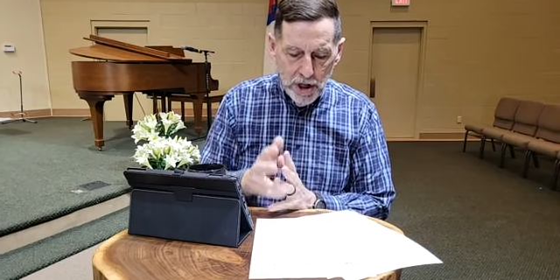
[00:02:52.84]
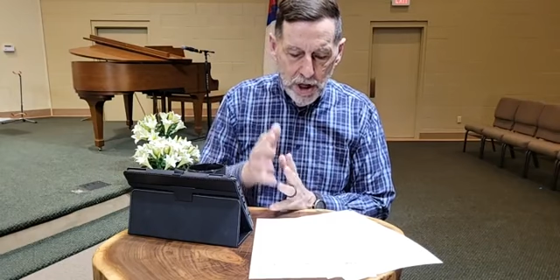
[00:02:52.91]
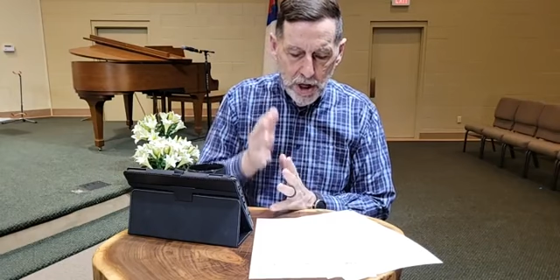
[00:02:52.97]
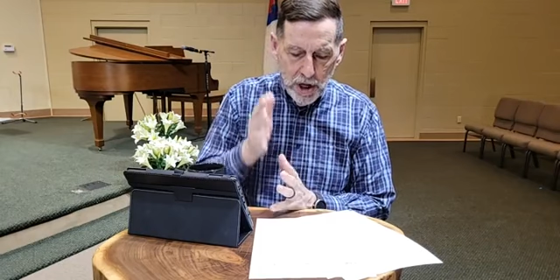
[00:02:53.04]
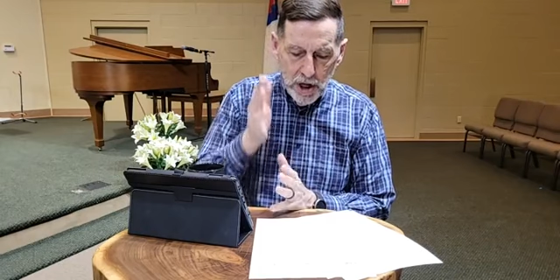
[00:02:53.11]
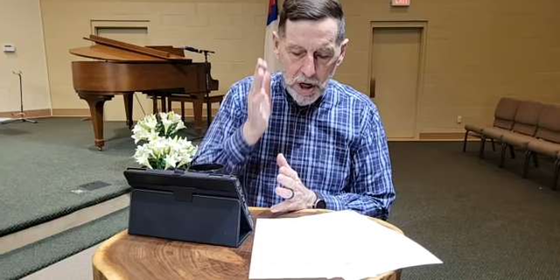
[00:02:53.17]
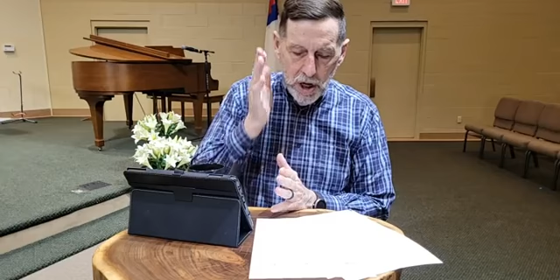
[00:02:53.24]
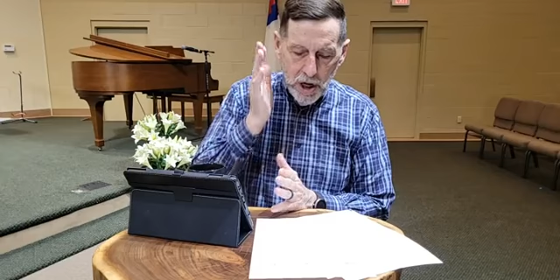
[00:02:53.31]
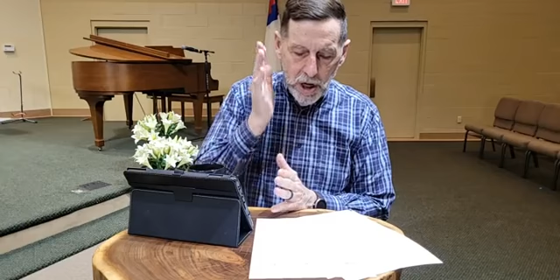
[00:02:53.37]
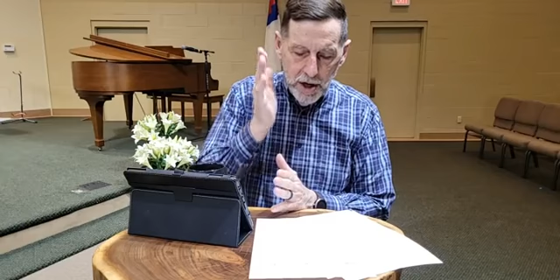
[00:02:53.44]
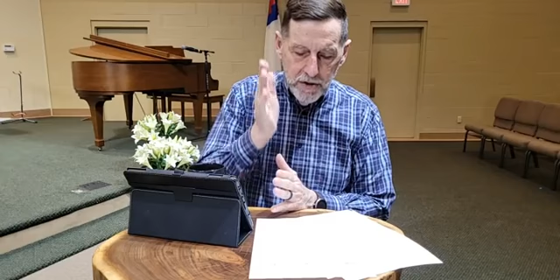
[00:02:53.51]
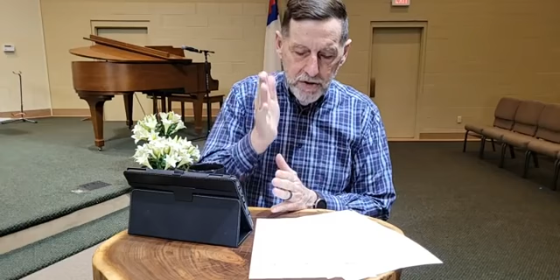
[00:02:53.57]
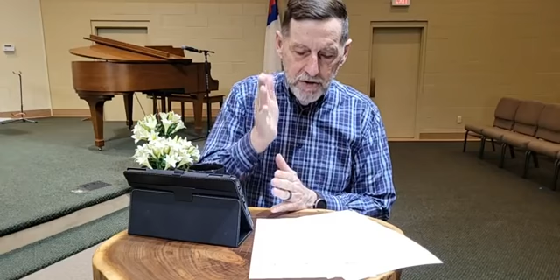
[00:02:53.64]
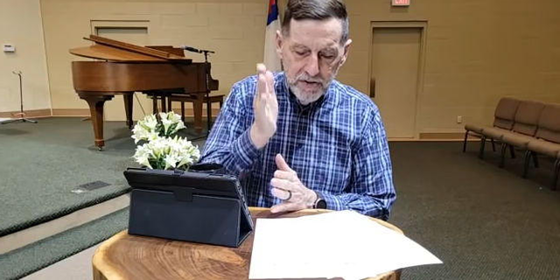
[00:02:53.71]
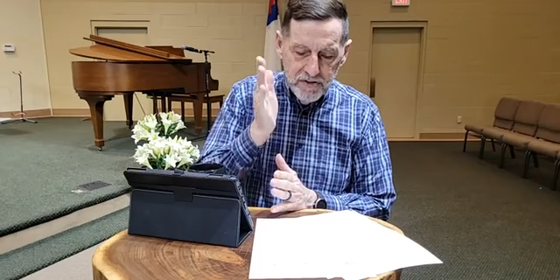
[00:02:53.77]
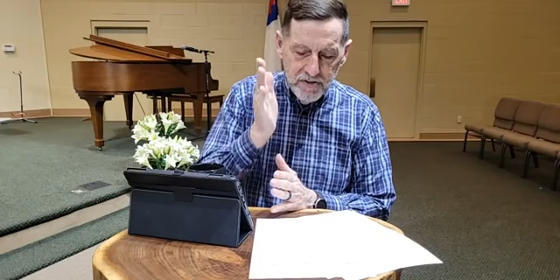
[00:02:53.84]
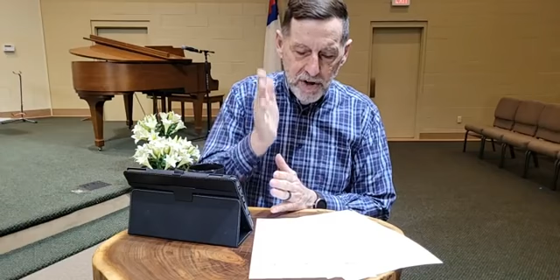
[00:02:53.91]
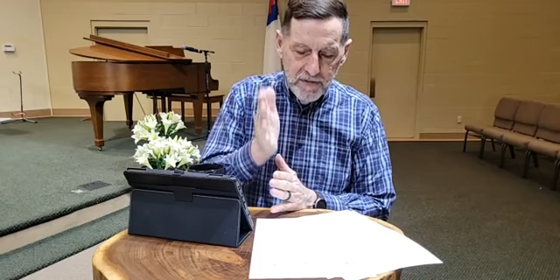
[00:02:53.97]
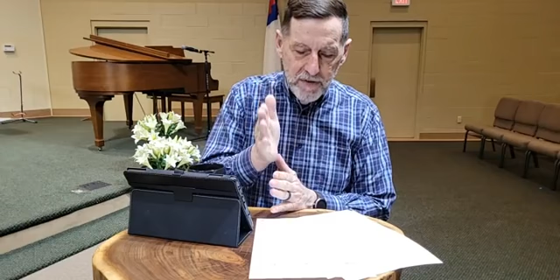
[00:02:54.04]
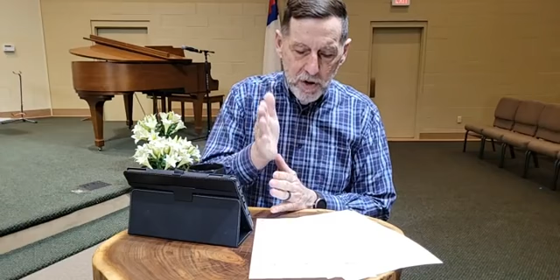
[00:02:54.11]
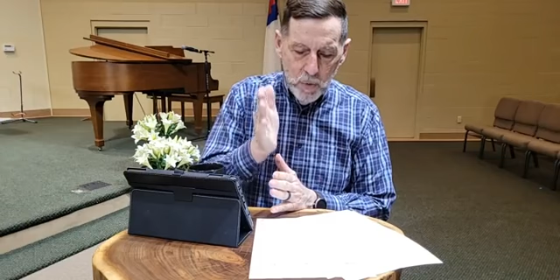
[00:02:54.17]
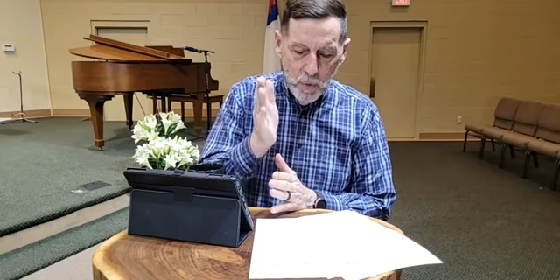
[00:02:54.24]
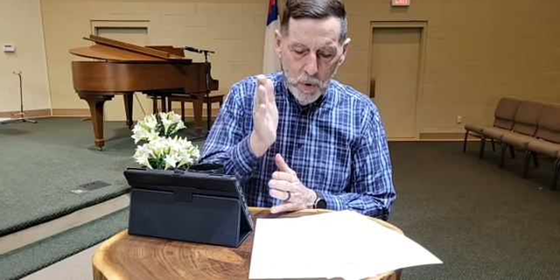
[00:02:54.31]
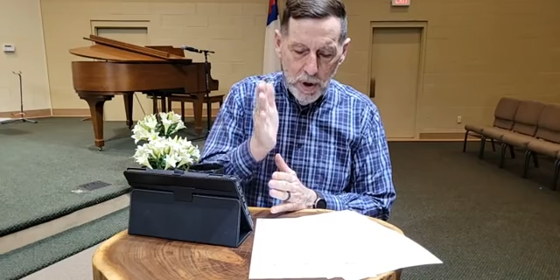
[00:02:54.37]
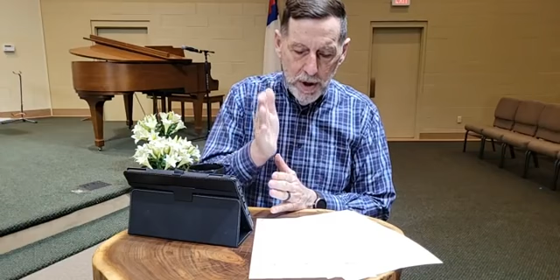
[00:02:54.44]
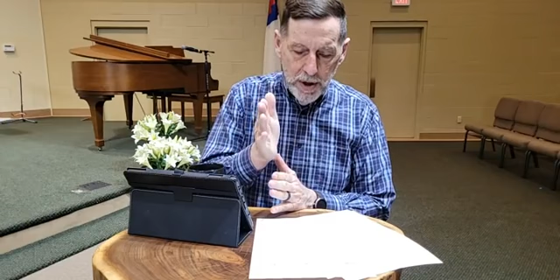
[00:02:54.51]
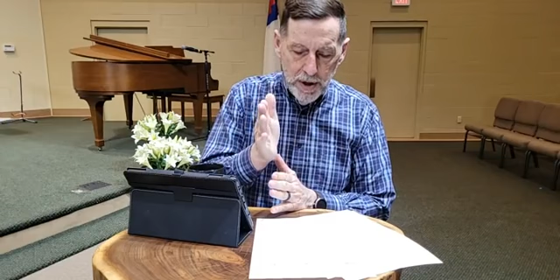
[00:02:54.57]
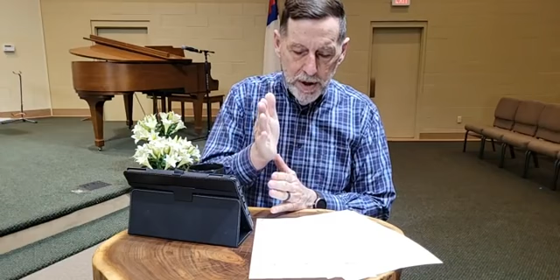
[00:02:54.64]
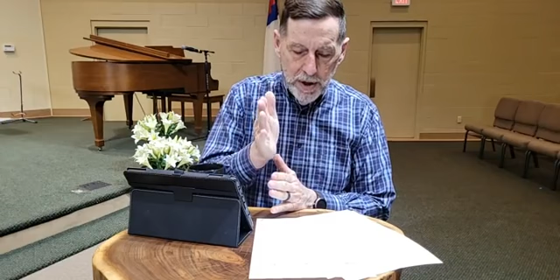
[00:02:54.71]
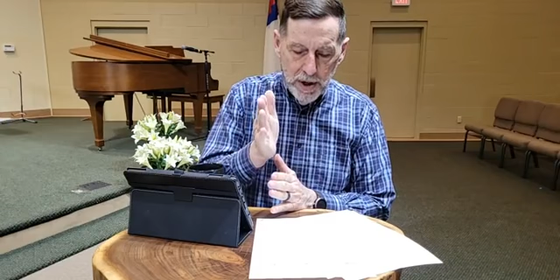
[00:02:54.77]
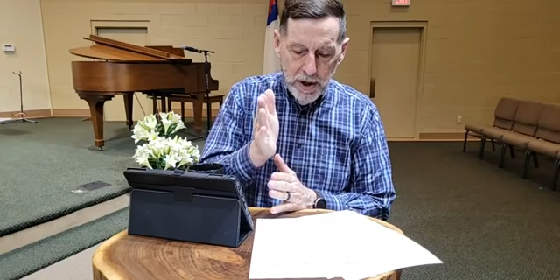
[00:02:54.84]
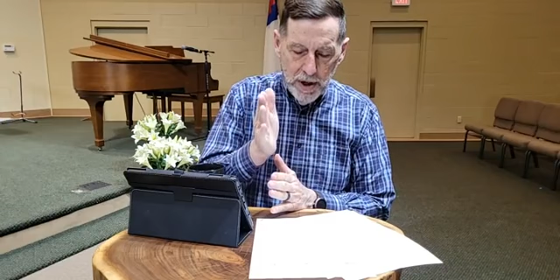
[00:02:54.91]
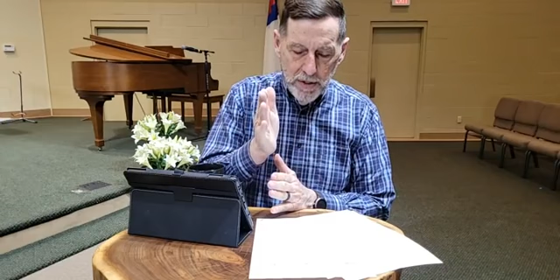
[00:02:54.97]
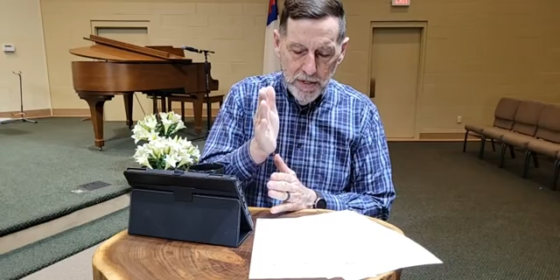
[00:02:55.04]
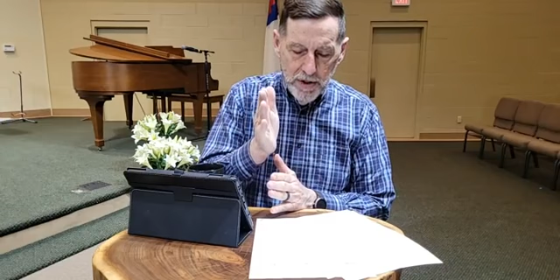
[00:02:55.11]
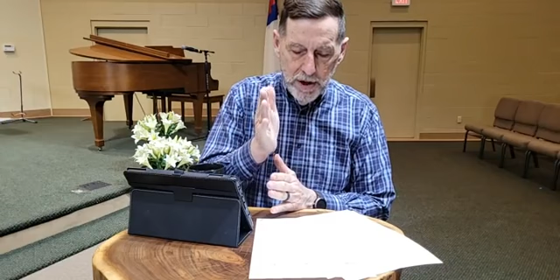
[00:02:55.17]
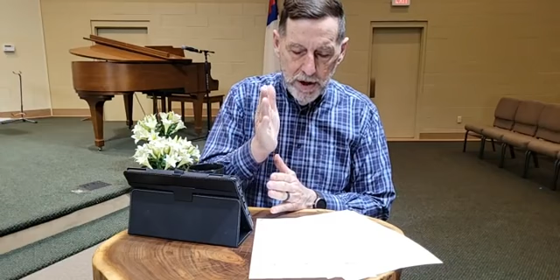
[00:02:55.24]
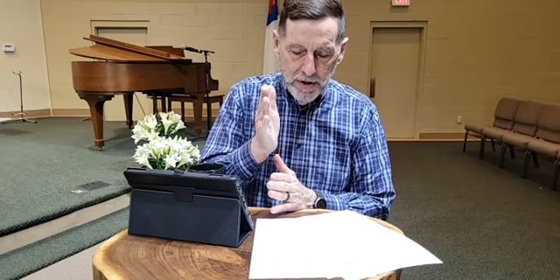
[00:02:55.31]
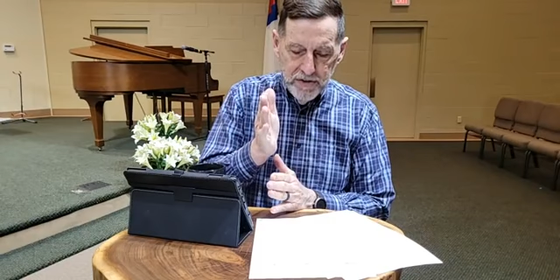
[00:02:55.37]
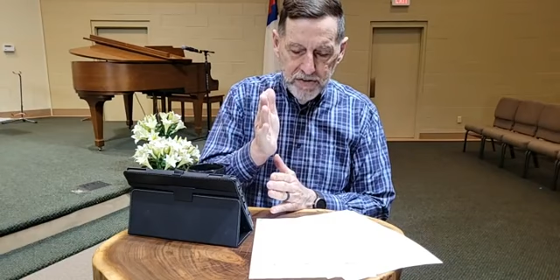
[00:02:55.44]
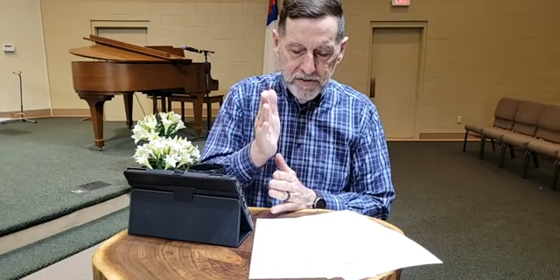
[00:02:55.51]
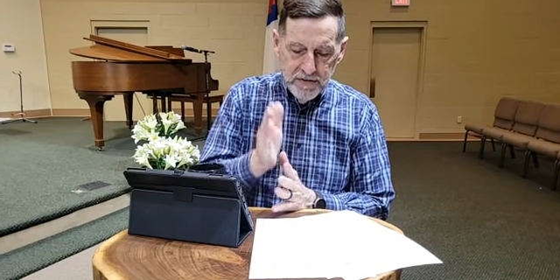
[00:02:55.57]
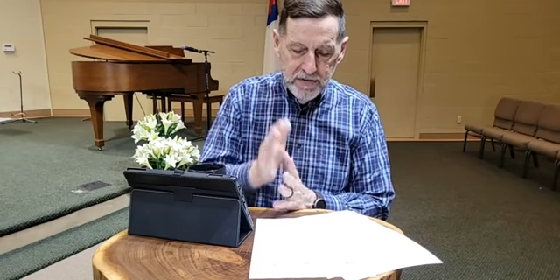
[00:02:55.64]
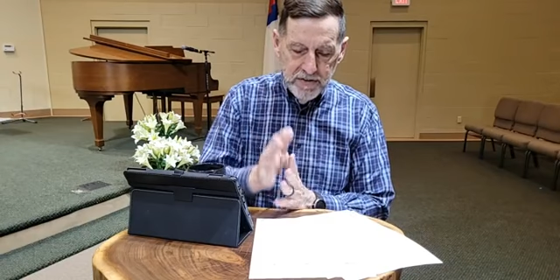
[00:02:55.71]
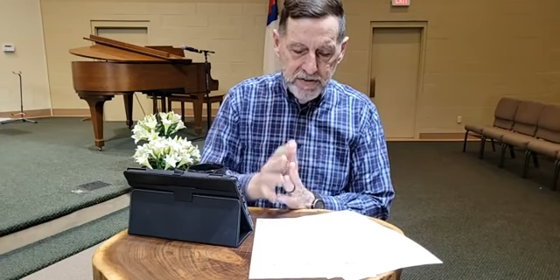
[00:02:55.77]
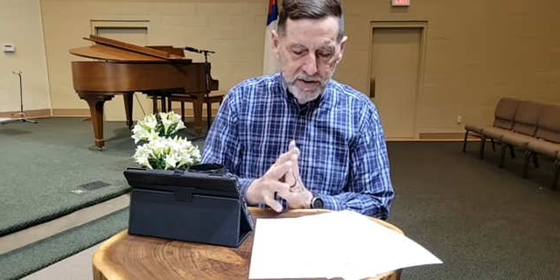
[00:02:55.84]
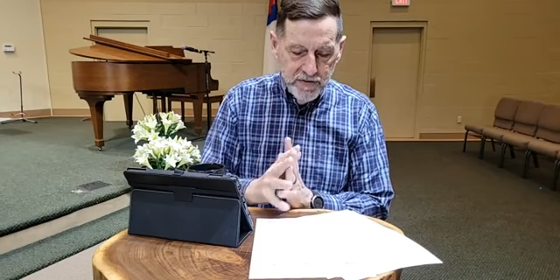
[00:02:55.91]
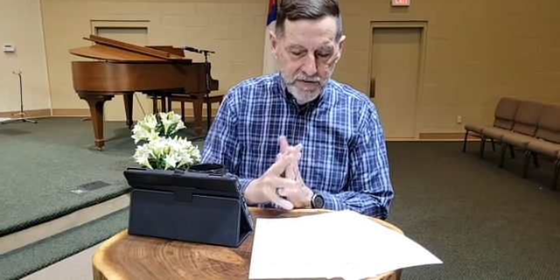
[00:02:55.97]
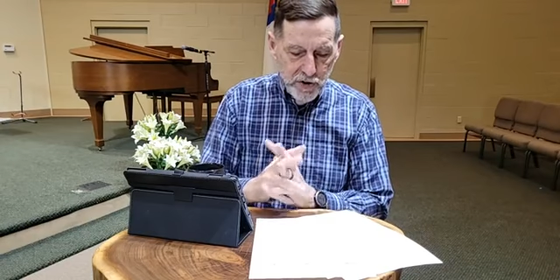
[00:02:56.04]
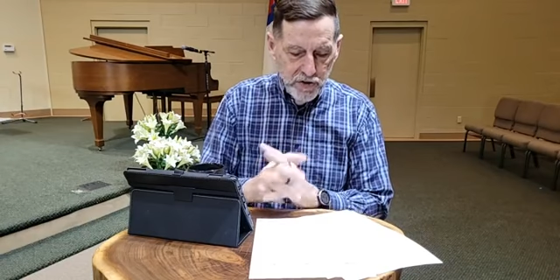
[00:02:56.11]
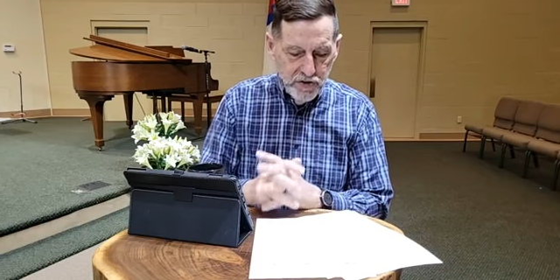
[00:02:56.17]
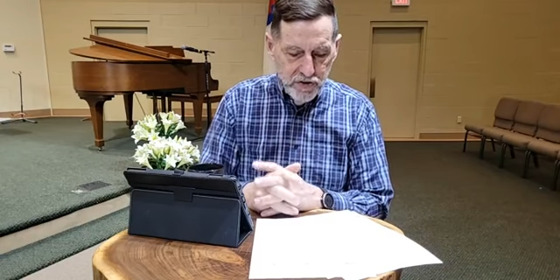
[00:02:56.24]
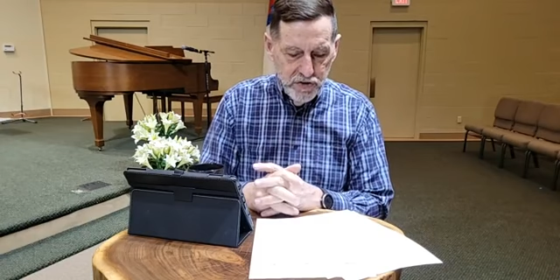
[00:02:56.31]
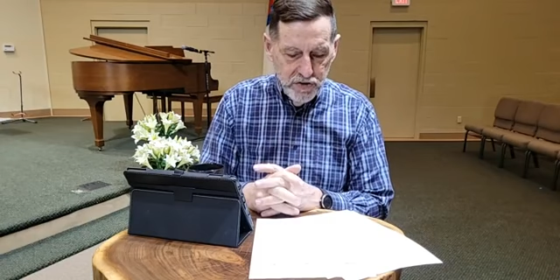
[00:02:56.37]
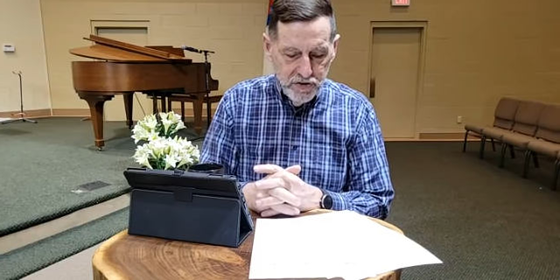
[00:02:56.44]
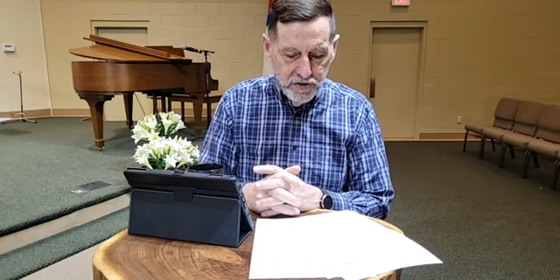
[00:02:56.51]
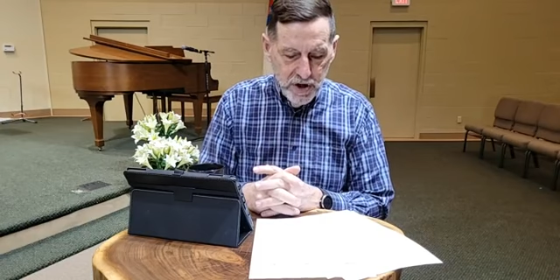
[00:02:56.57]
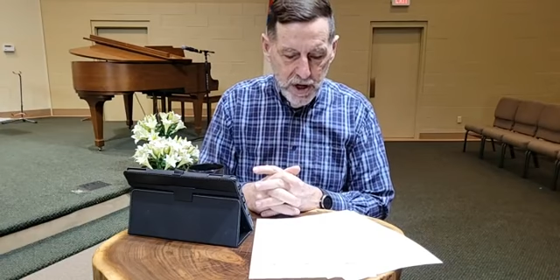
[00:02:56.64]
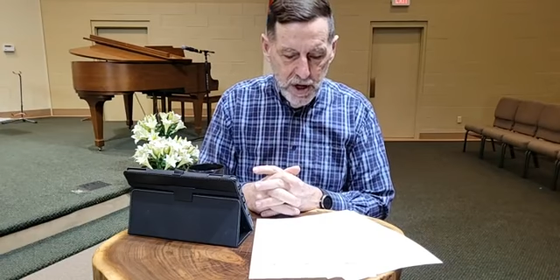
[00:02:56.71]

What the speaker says: 171 of the 176 verses